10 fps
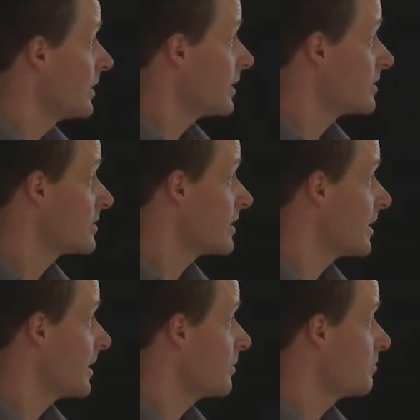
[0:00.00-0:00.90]
it is a
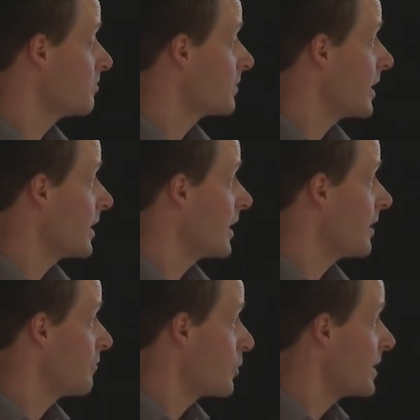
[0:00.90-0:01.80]

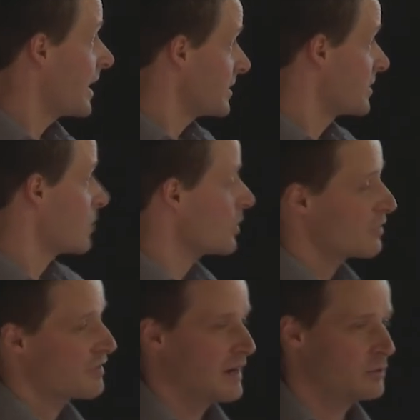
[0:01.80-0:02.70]
very nice story
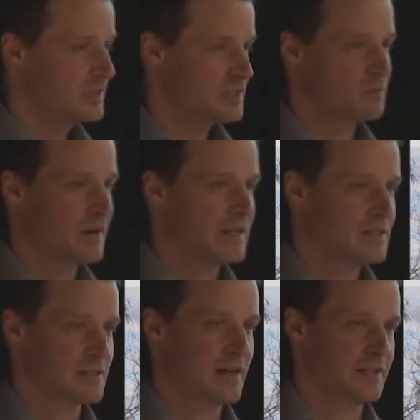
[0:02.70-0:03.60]
of how this mine
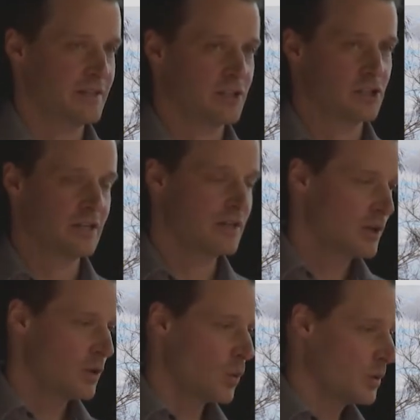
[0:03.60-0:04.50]
site actually
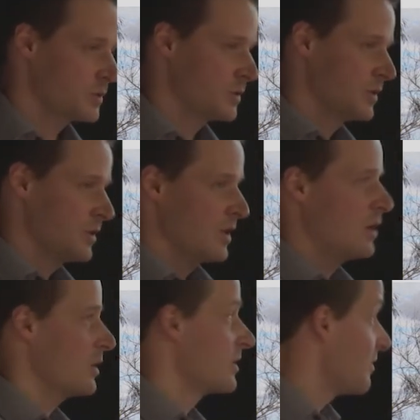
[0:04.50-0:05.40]
was
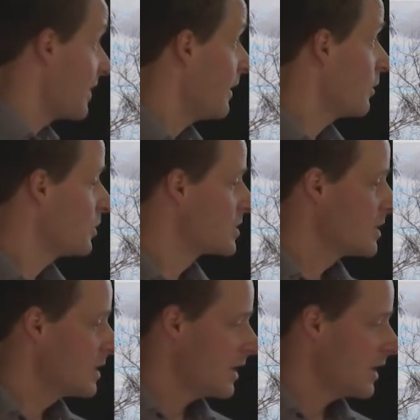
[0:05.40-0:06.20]
developed.